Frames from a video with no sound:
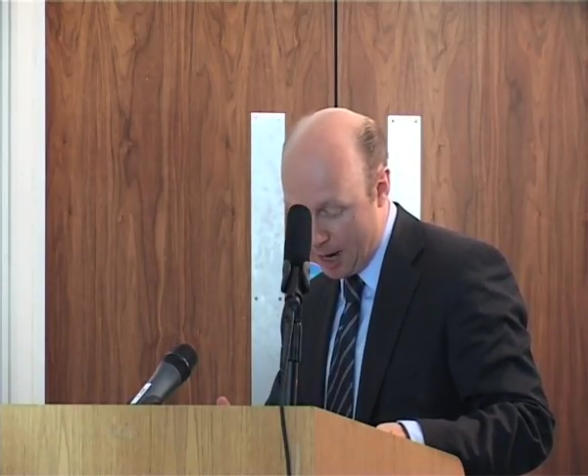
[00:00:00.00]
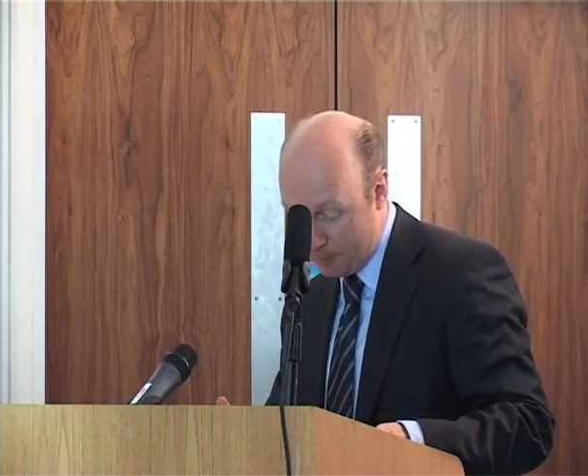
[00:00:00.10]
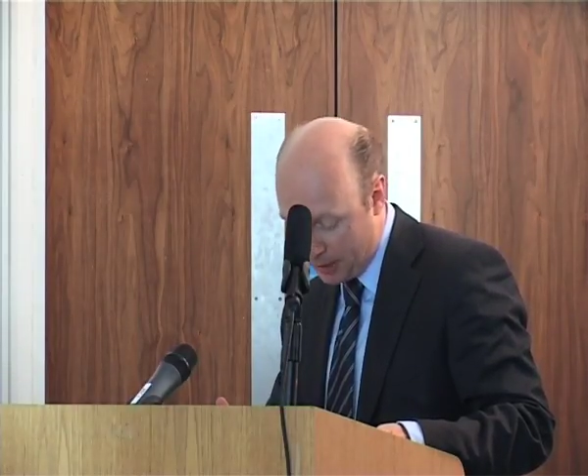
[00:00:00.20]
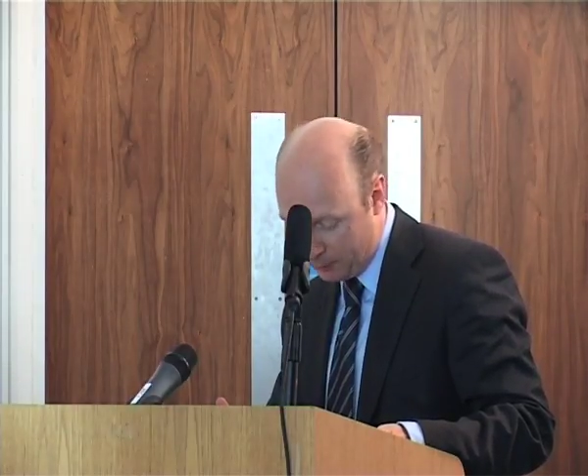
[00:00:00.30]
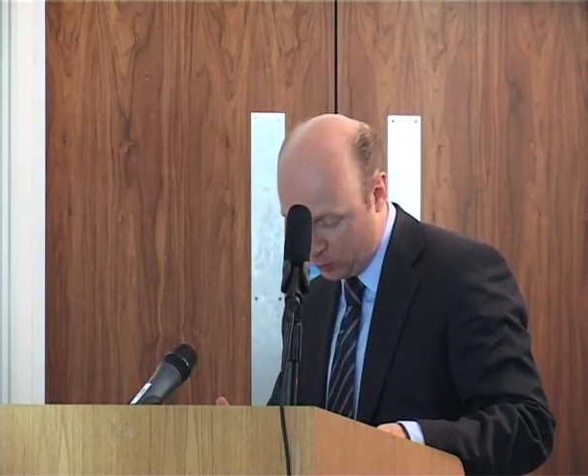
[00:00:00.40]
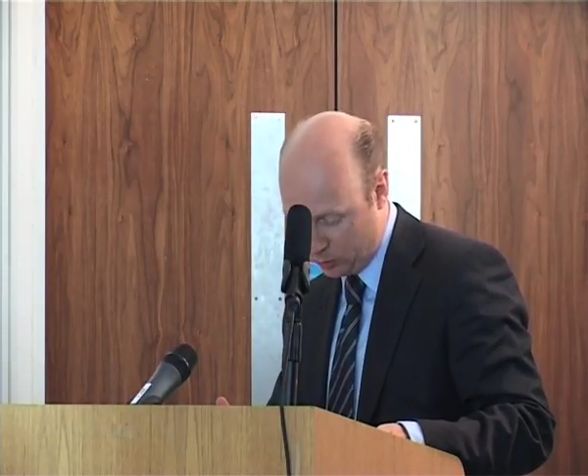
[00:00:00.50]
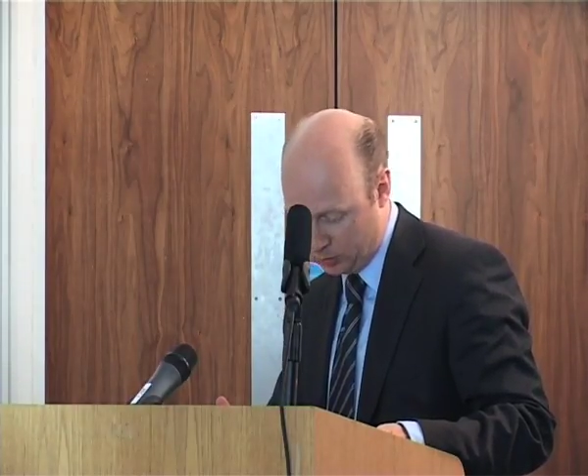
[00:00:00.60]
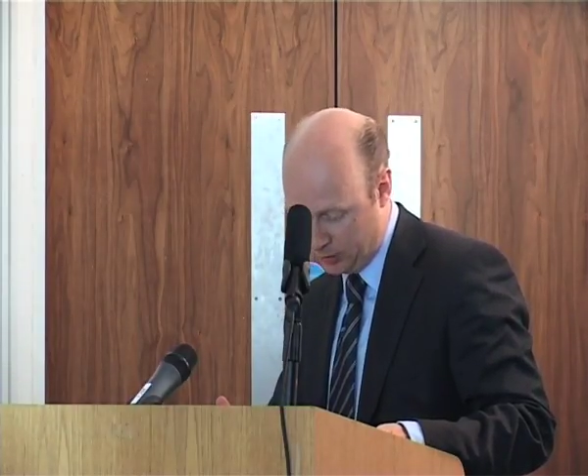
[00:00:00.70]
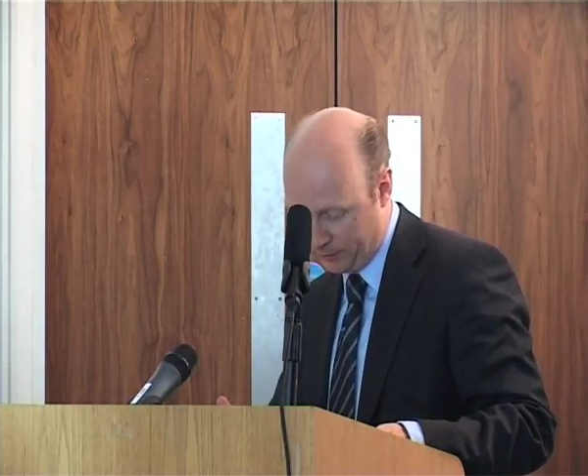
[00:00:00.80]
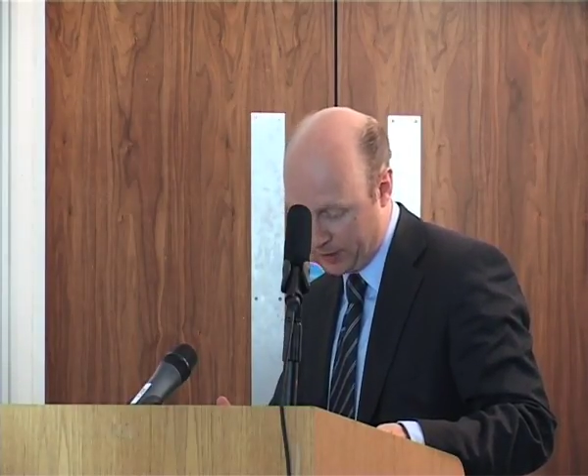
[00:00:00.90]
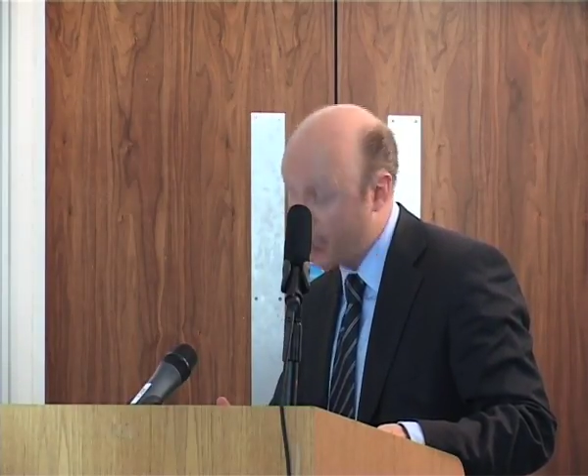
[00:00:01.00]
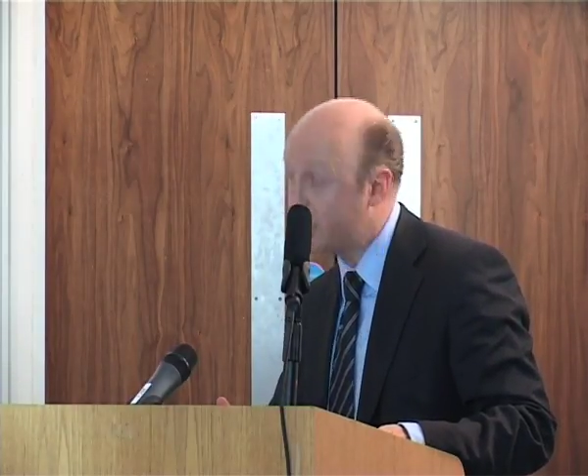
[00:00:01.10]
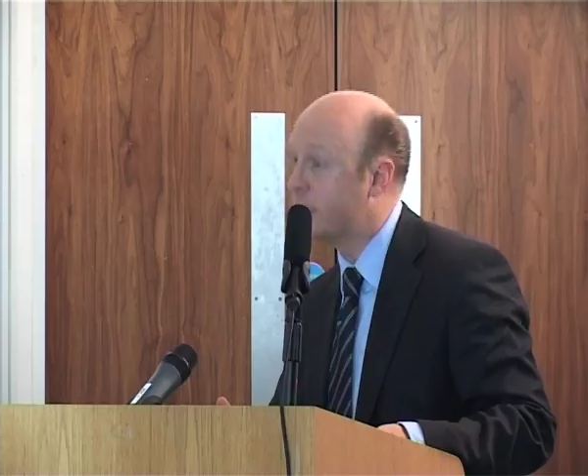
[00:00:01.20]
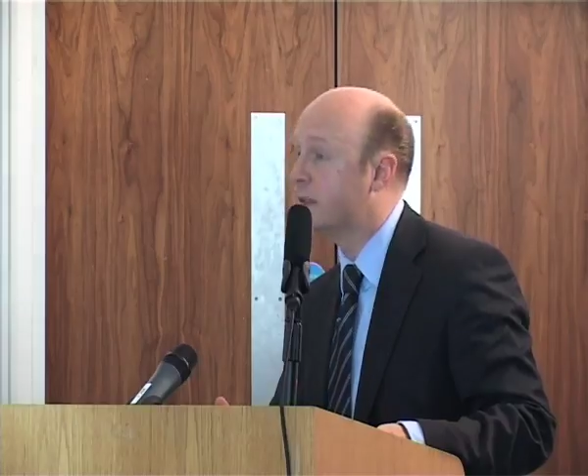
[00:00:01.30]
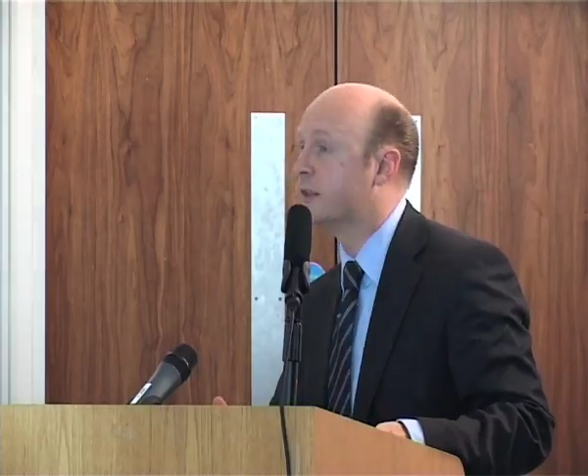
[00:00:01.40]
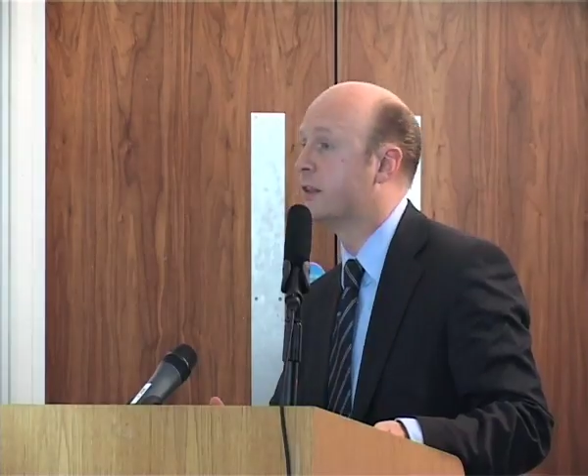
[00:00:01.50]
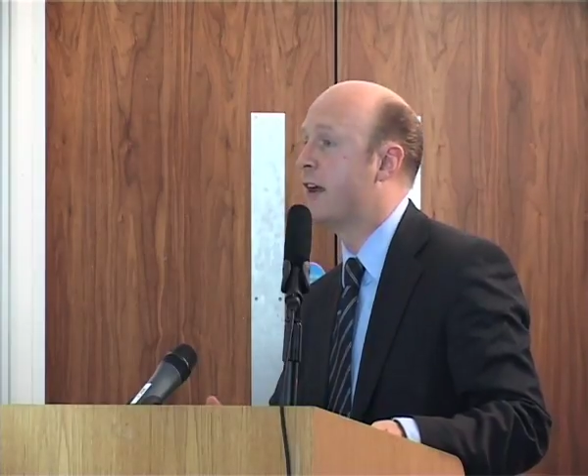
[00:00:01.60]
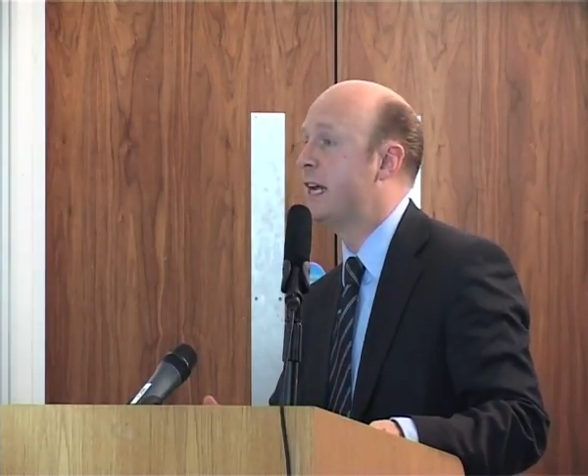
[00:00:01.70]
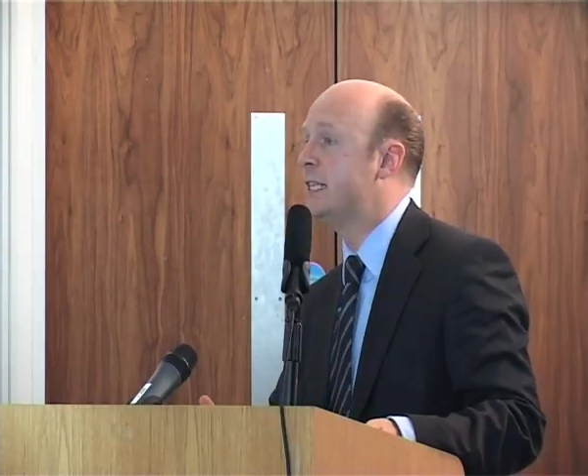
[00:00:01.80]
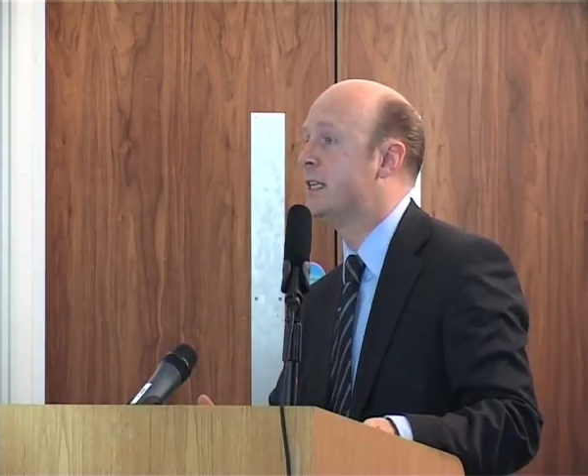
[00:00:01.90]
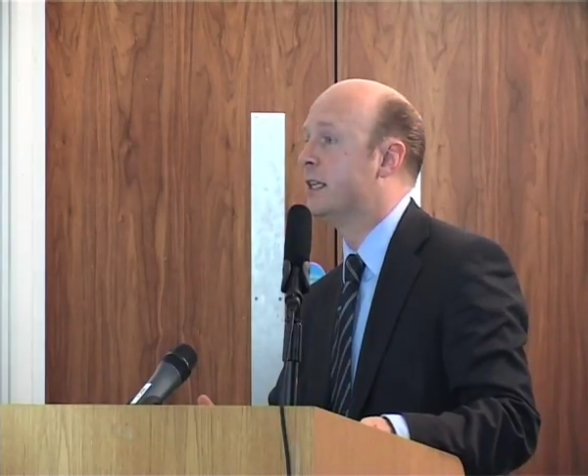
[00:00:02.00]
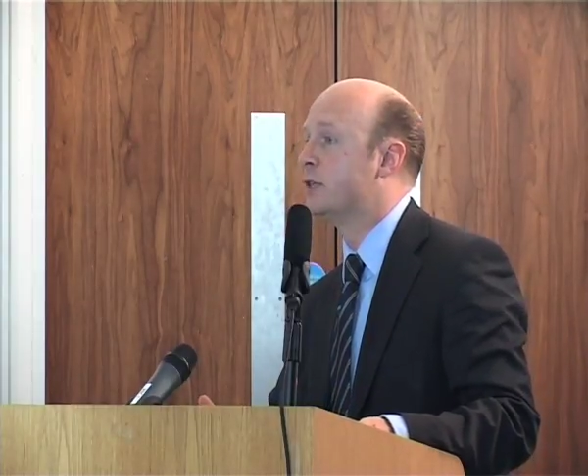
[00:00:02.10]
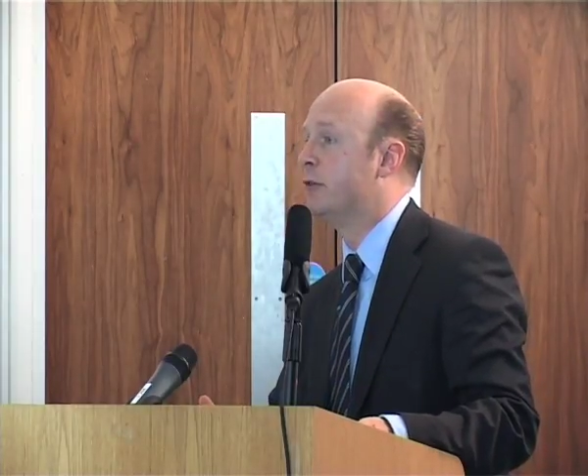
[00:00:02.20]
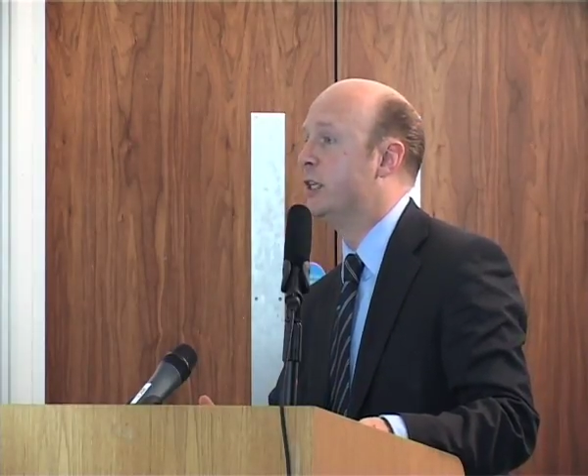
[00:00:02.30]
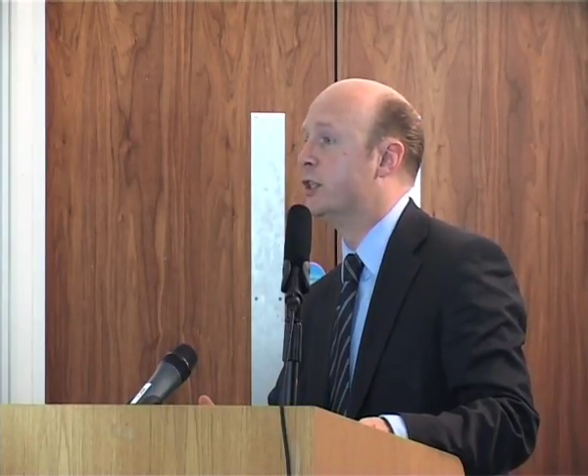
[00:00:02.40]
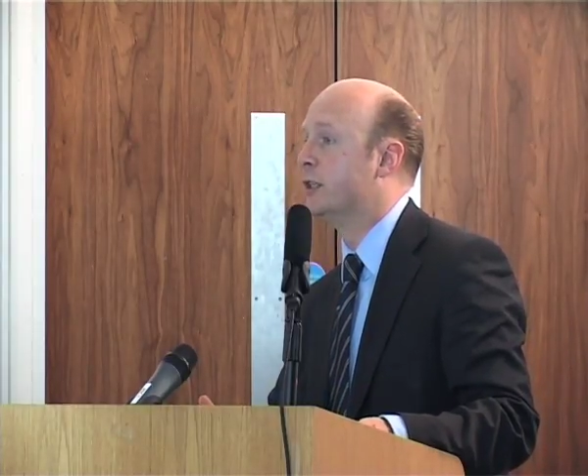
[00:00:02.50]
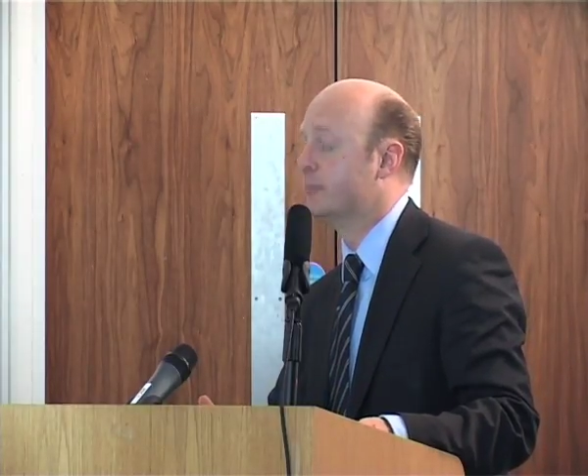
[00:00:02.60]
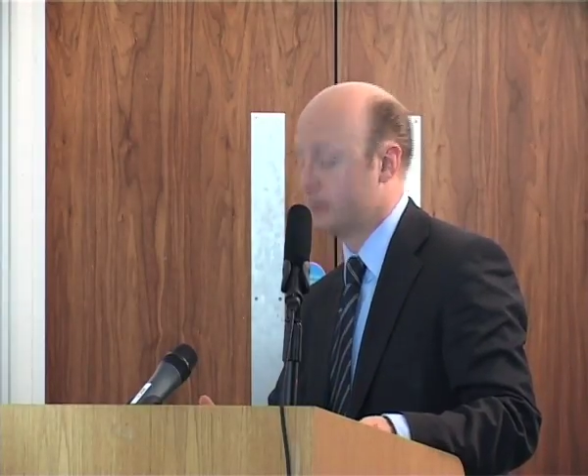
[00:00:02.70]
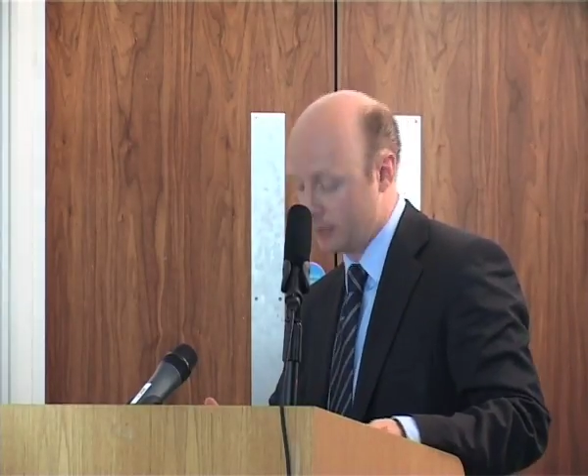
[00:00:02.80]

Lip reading: Above all, I think that there is in this region